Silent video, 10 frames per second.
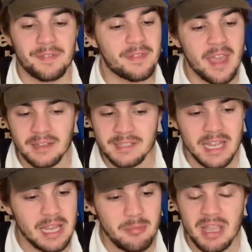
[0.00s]
Their
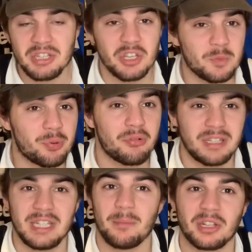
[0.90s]
team is just
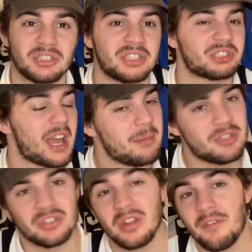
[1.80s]
pretty much the same,
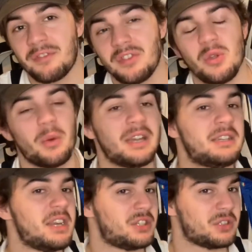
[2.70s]
just a few
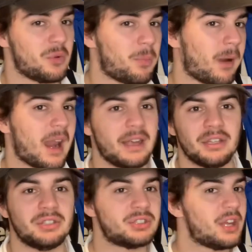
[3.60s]
additional
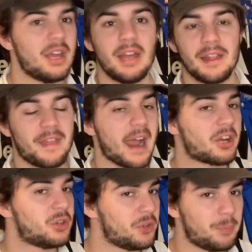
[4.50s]
players that
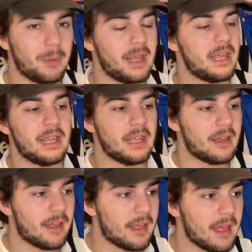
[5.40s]
could be
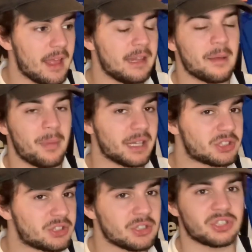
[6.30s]
in the mix
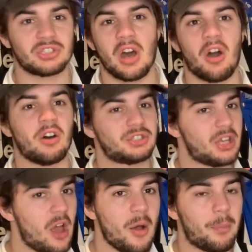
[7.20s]
to start,
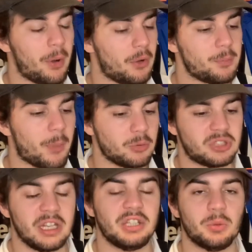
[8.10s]
but
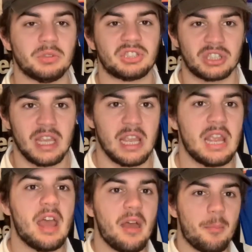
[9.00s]
mostly you would see
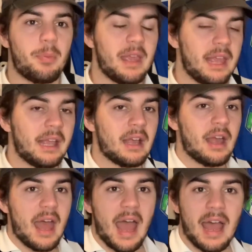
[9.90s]
being
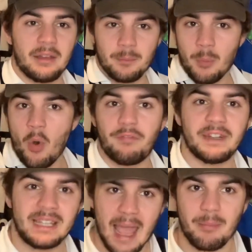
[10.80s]
more for
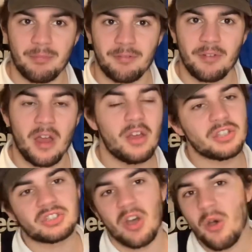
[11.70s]
depth.
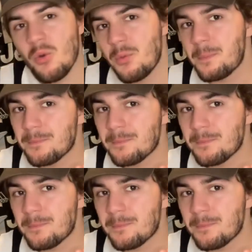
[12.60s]
So